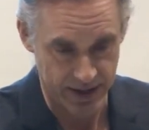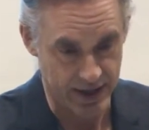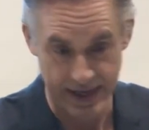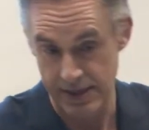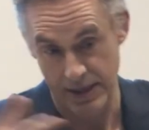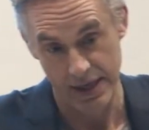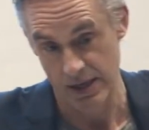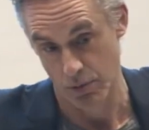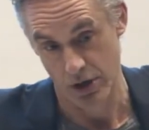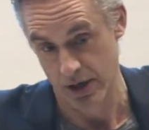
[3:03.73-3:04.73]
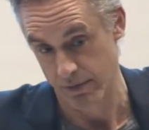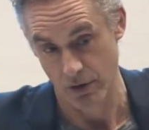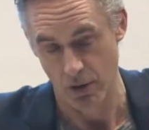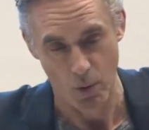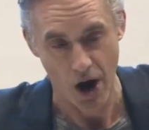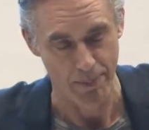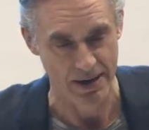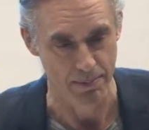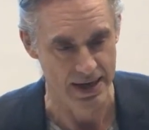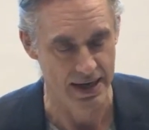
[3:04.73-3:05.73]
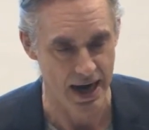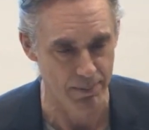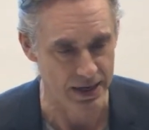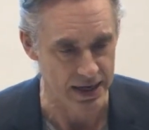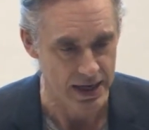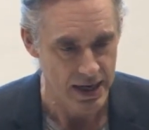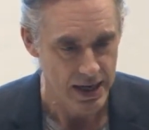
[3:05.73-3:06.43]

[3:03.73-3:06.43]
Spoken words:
the case that he's working for a whopping big company.